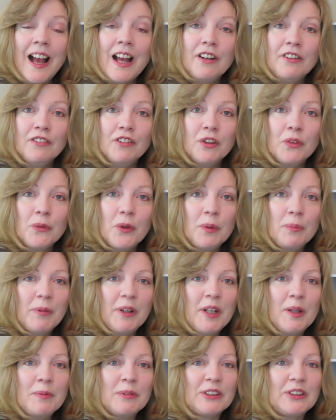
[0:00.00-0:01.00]
Hi everyone, my
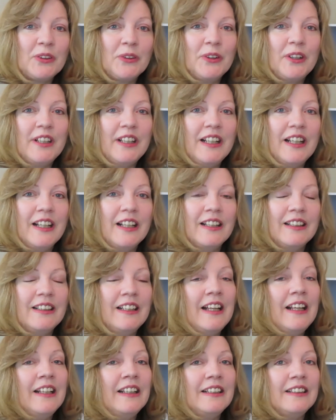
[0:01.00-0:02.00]
name is
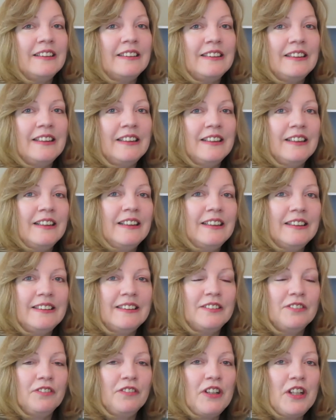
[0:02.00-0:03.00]
Lorianne, and in
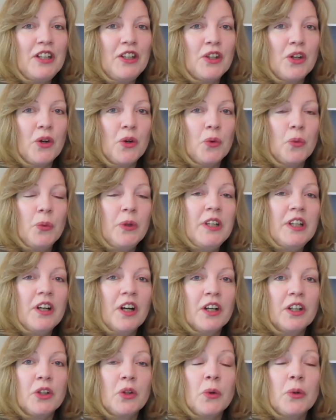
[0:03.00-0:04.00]
this video we
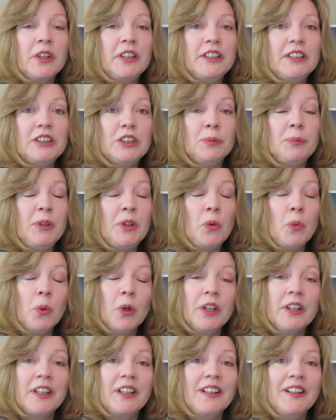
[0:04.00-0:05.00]
are going to be
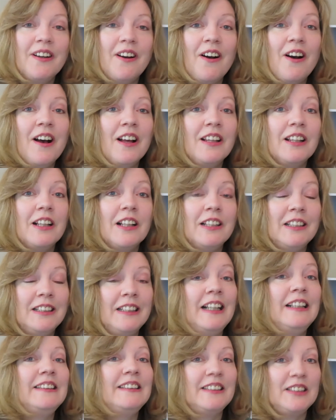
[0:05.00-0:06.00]
working on
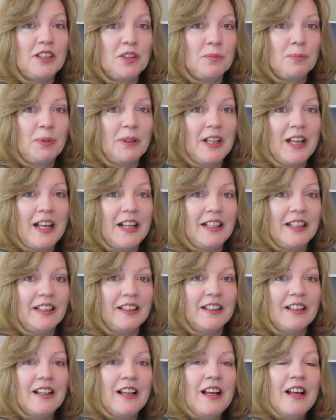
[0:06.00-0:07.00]
lesson
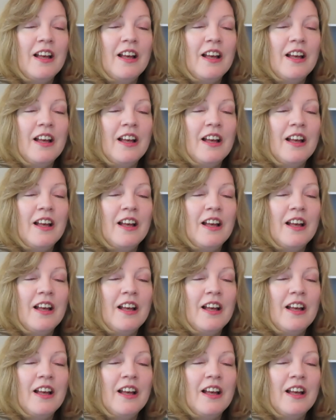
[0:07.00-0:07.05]
planning.